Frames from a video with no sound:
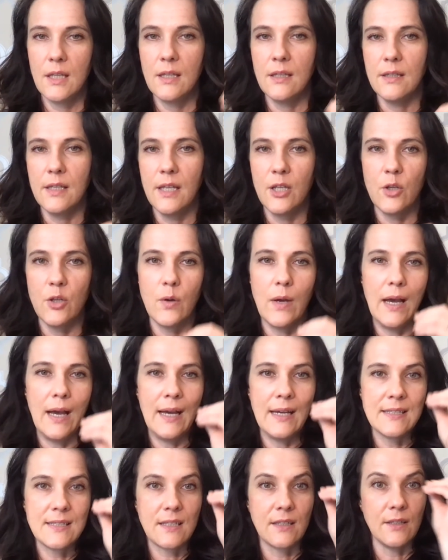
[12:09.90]
then you
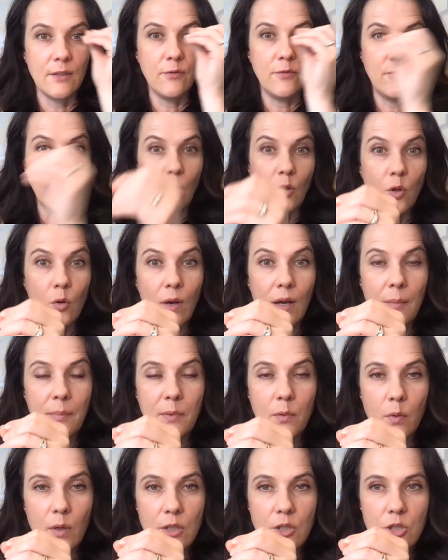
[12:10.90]
ask the follow-up
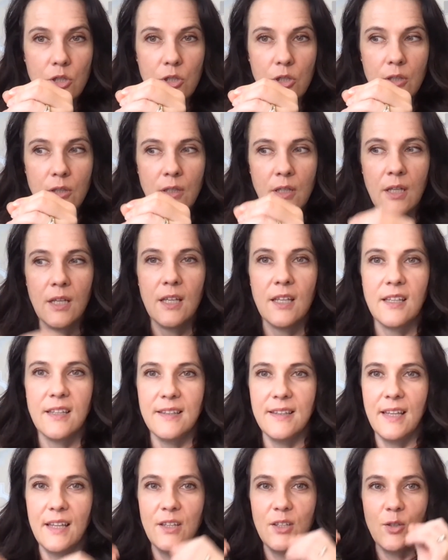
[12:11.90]
question,
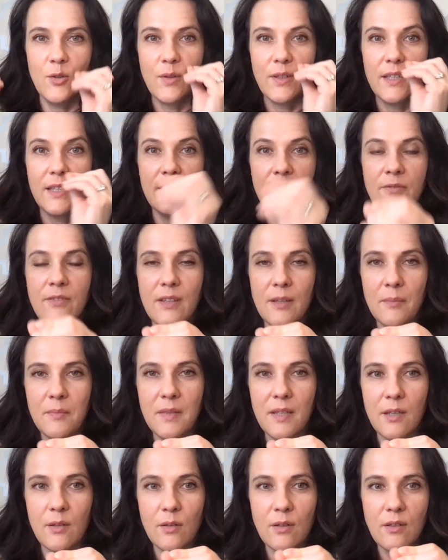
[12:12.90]
then you give them
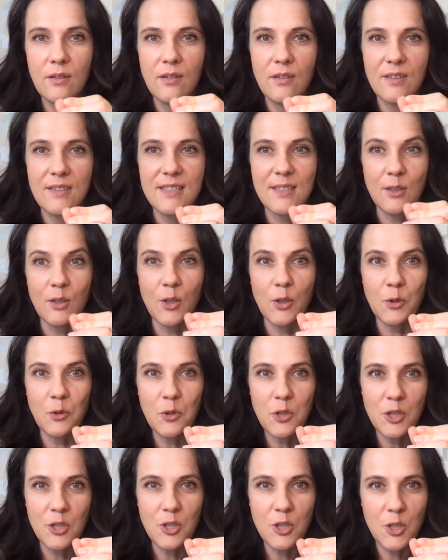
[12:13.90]
their
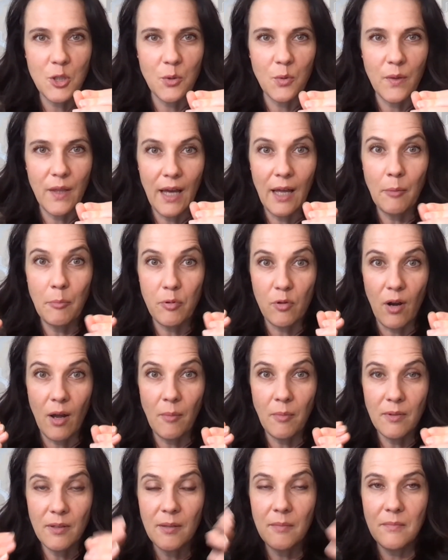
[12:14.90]
solution to that
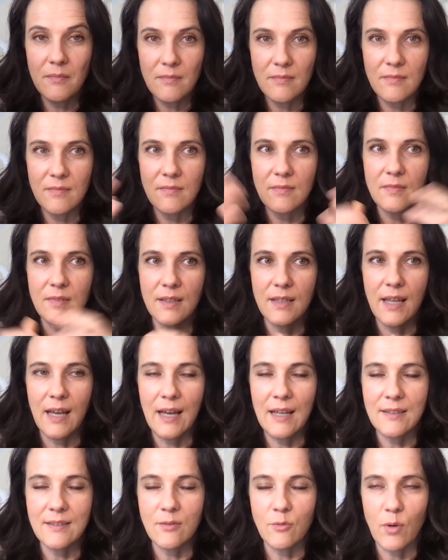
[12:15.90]
problem
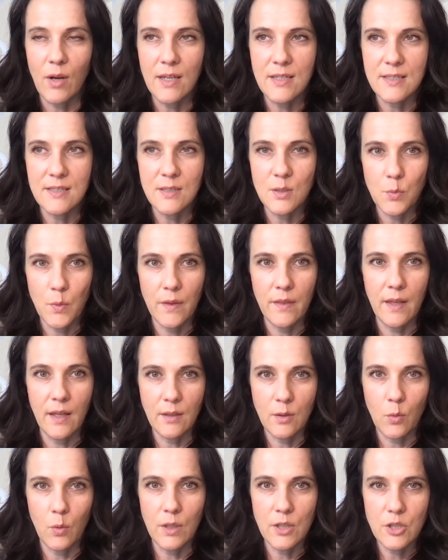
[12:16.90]
that rises with
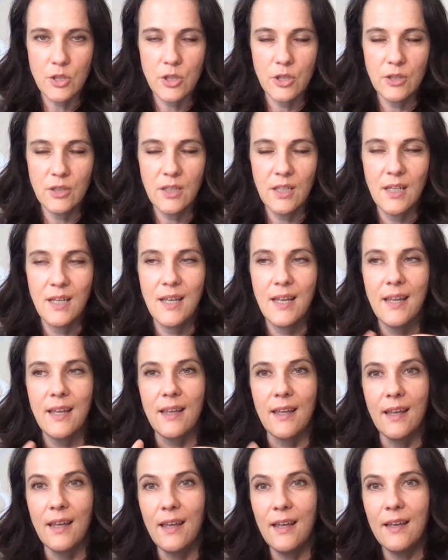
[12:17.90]
that question,
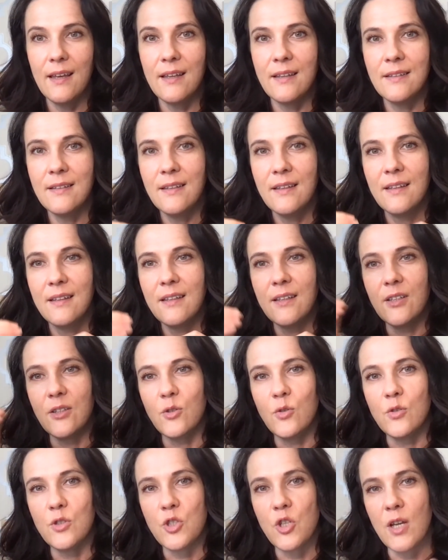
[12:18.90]
and
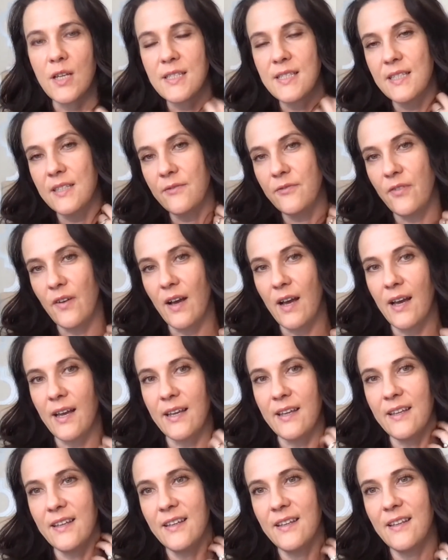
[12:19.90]
you
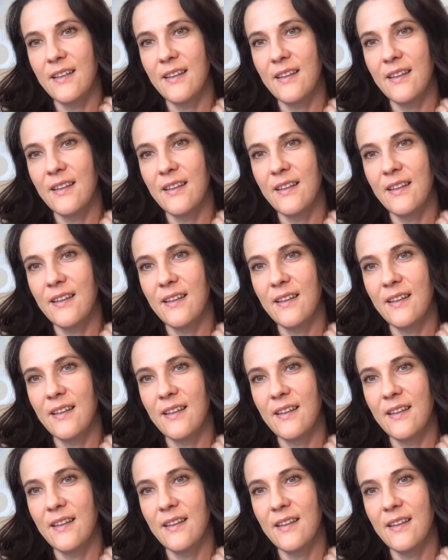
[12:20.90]
justify their call
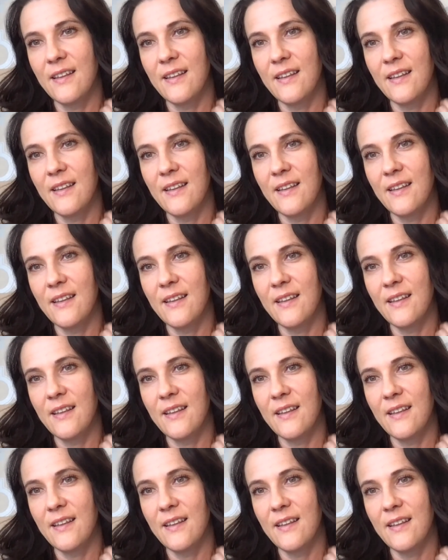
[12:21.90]
to action but
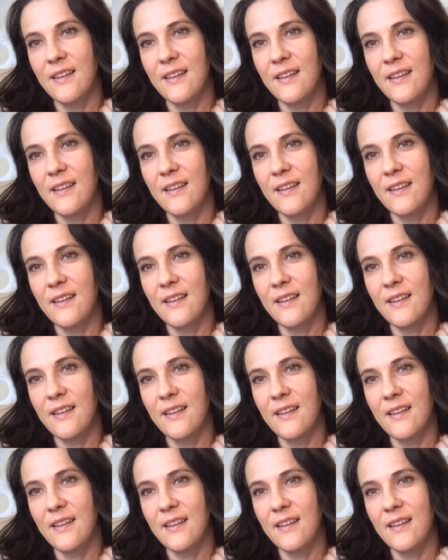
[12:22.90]
by showing them what's going
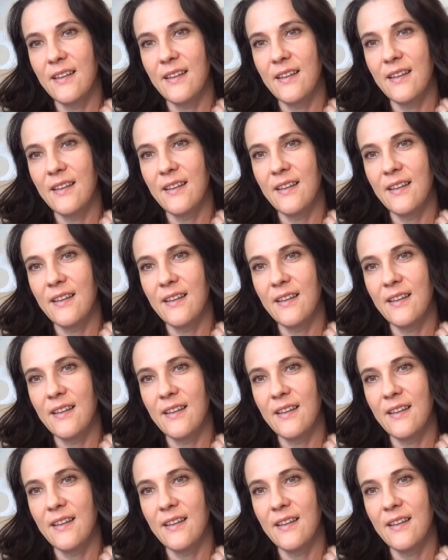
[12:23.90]
to happen